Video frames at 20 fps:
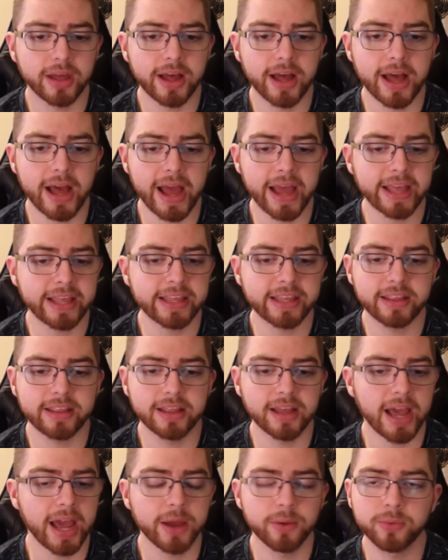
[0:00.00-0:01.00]
I
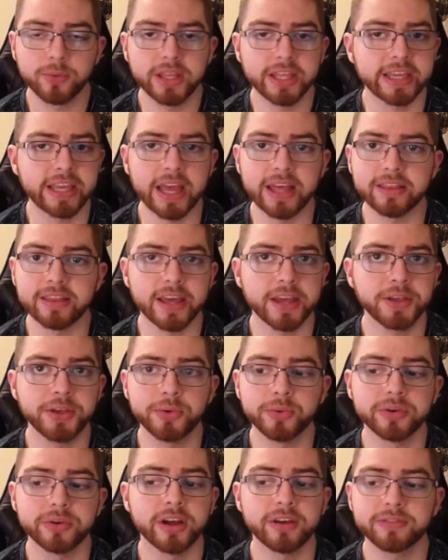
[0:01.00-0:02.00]
really can't thank
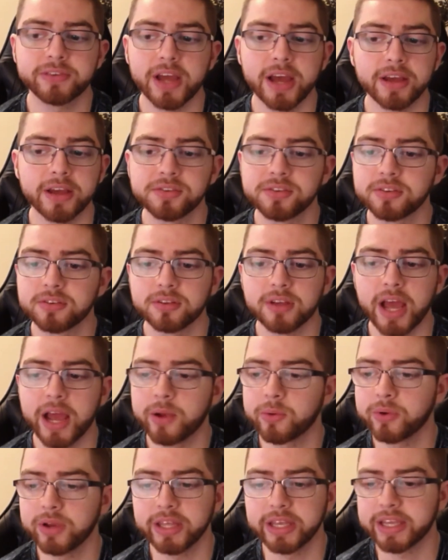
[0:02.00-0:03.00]
you enough, guys. I
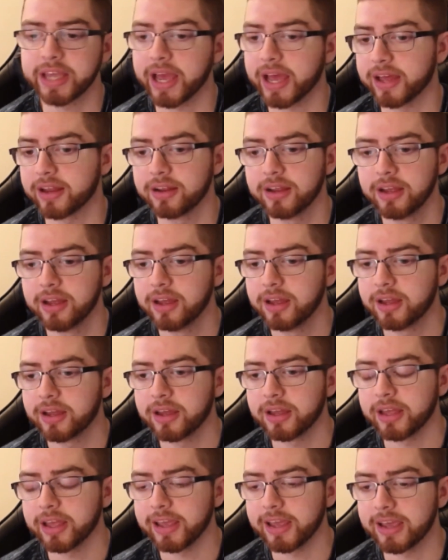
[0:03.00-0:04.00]
really can't.
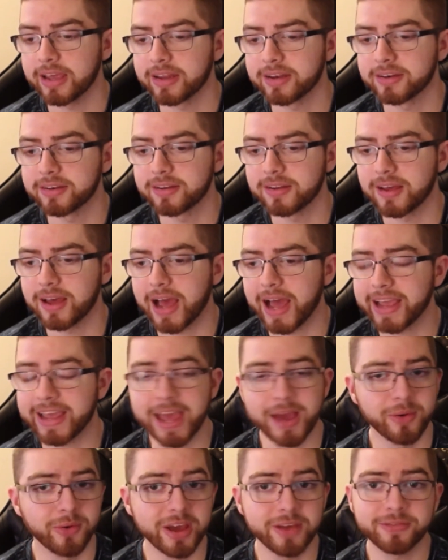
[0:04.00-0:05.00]
And I
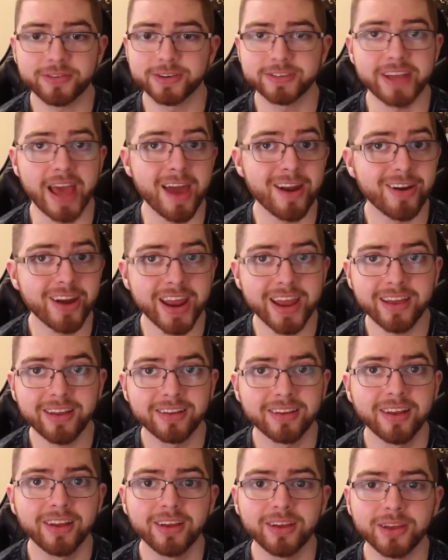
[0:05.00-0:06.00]
can't wait for Saturday,
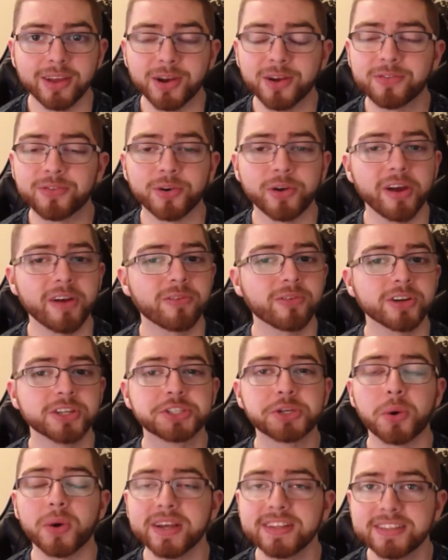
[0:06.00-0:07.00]
for whoever
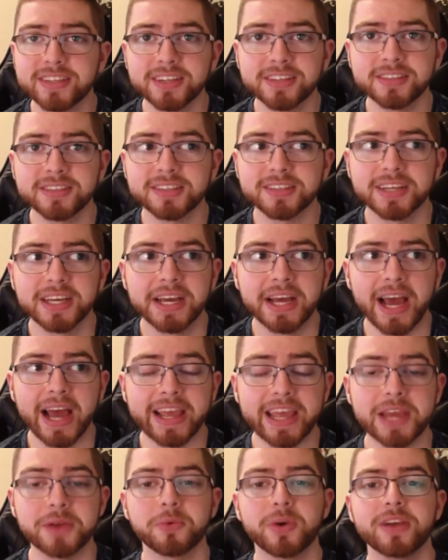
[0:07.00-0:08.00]
joins us. I
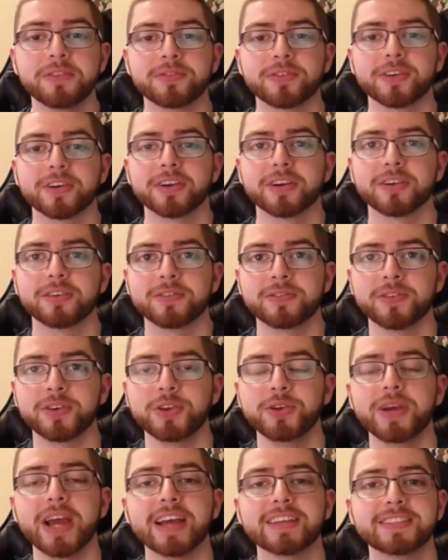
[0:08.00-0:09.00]
can't wait for
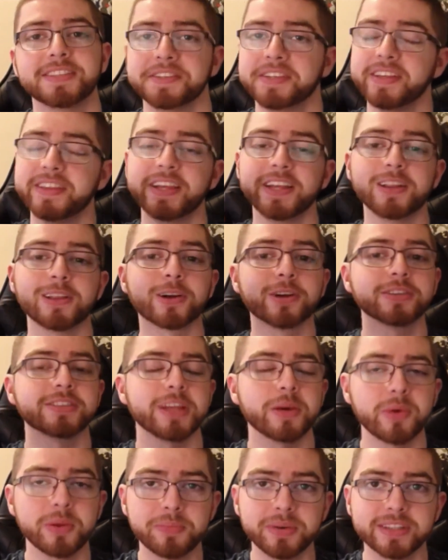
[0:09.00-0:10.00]
you guys to see the alerts
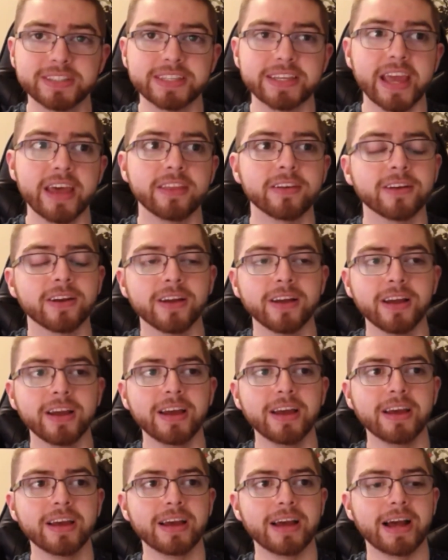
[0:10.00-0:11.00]
that we put together.
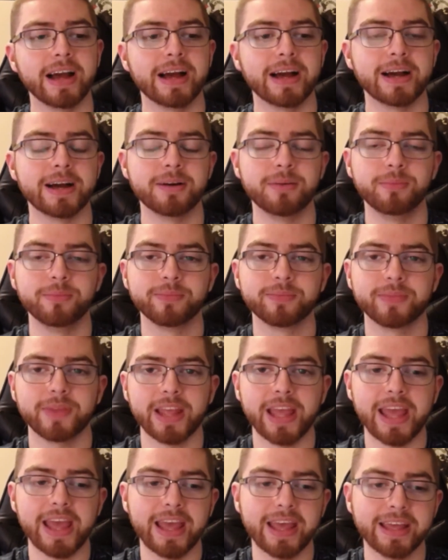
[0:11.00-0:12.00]

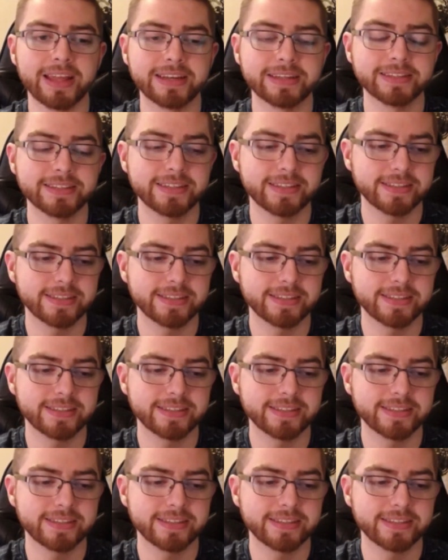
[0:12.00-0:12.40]
And